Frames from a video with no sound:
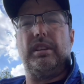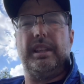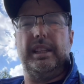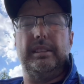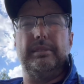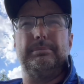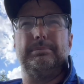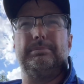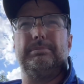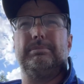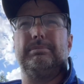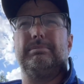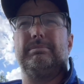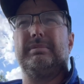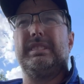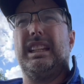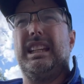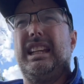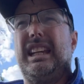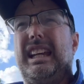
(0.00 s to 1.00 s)
it.
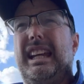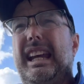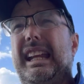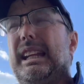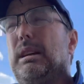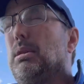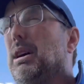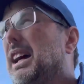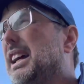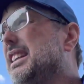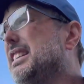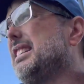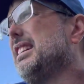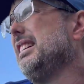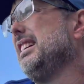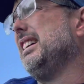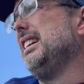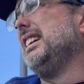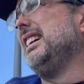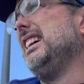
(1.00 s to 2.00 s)
Anyways,
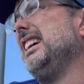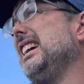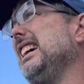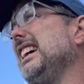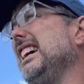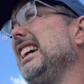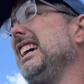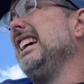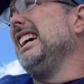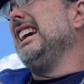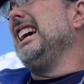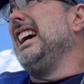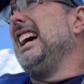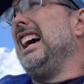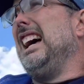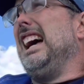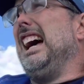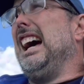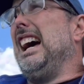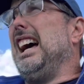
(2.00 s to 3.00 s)

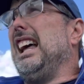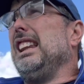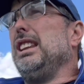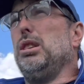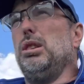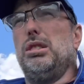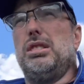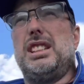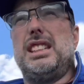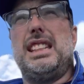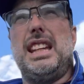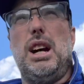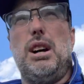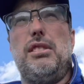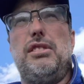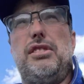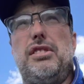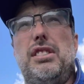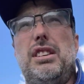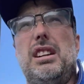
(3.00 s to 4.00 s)
little self
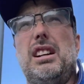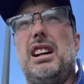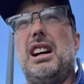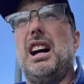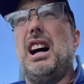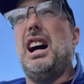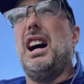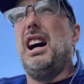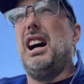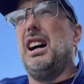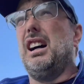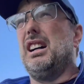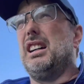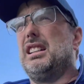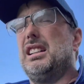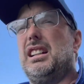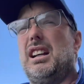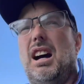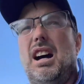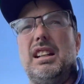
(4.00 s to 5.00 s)
uh,
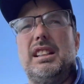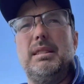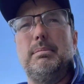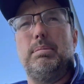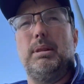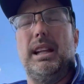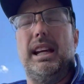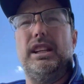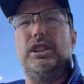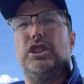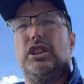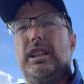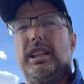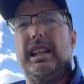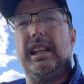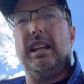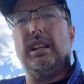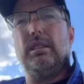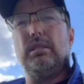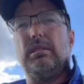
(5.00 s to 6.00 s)
contemplation
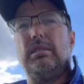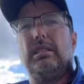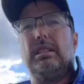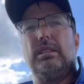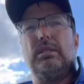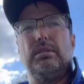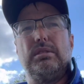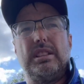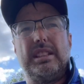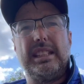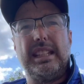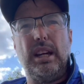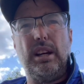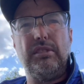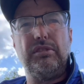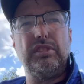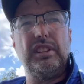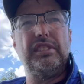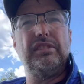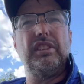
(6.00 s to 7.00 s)
here, little
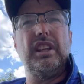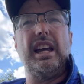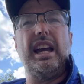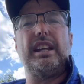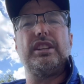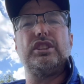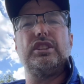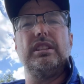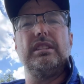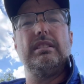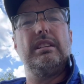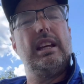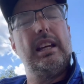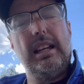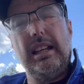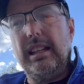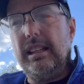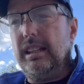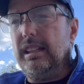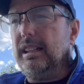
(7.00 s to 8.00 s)
self
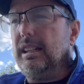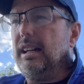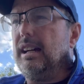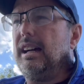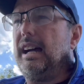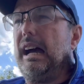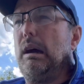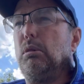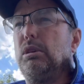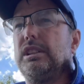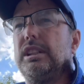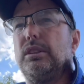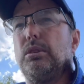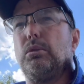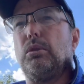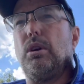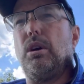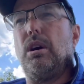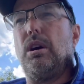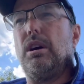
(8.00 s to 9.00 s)
reflection. I was in the
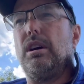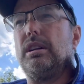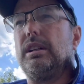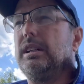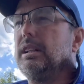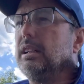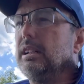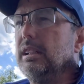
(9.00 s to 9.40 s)
wrong.